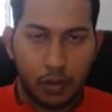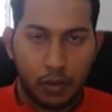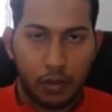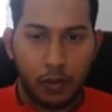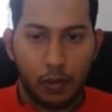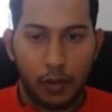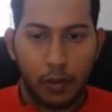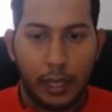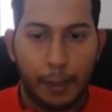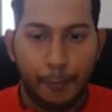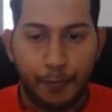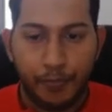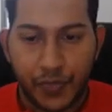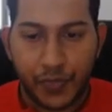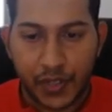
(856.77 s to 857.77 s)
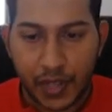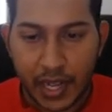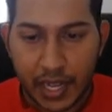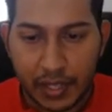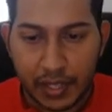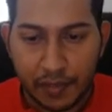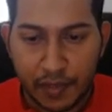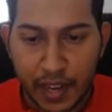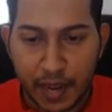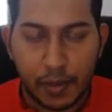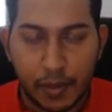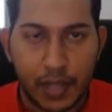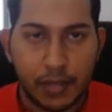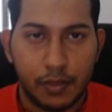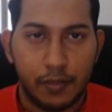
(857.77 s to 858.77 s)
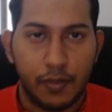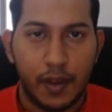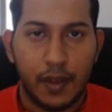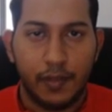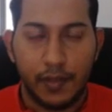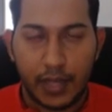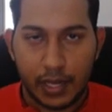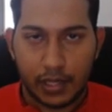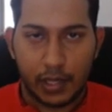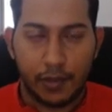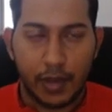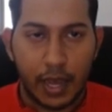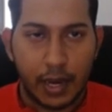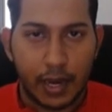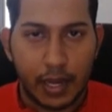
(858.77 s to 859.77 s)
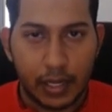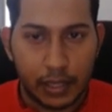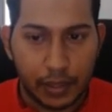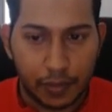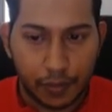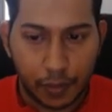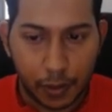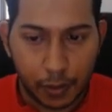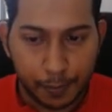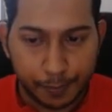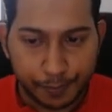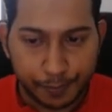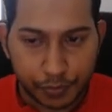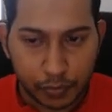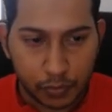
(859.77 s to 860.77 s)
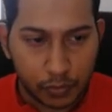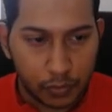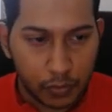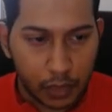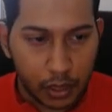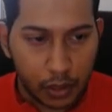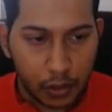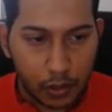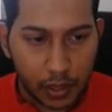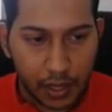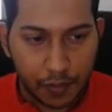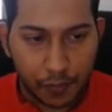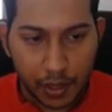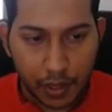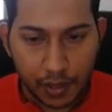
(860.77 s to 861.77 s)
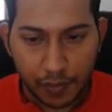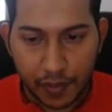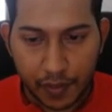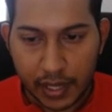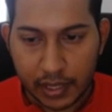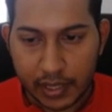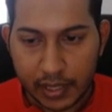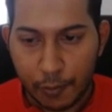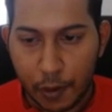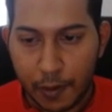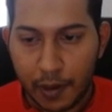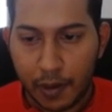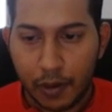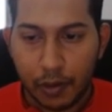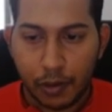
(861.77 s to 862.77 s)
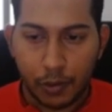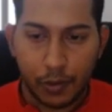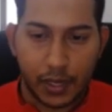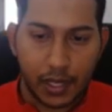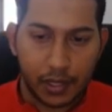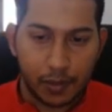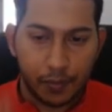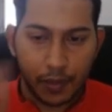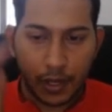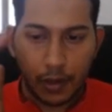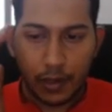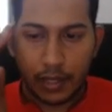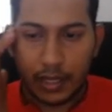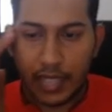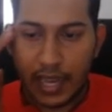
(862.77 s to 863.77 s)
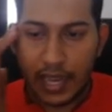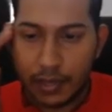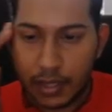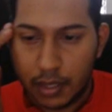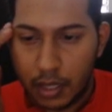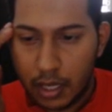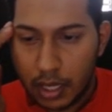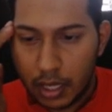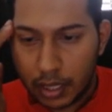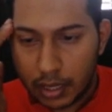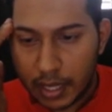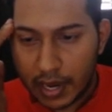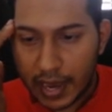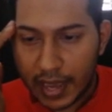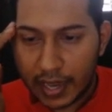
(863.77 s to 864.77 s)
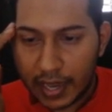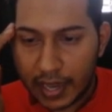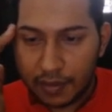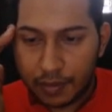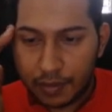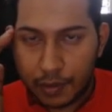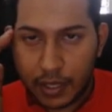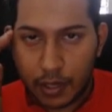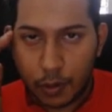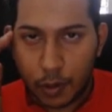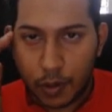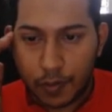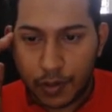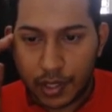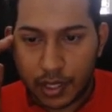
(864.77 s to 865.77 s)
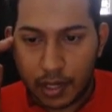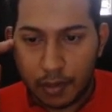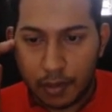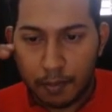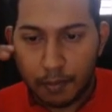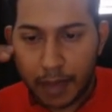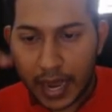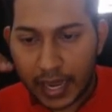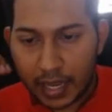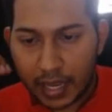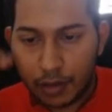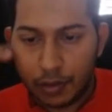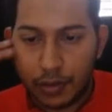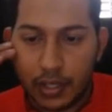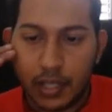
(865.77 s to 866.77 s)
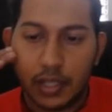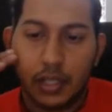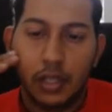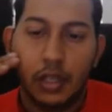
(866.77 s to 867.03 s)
Okay, so negative 9 plus with 5, and that's how we get negative 4. Okay, for the final step, what you're going to do is we're going to times the negative 3 coefficient back into this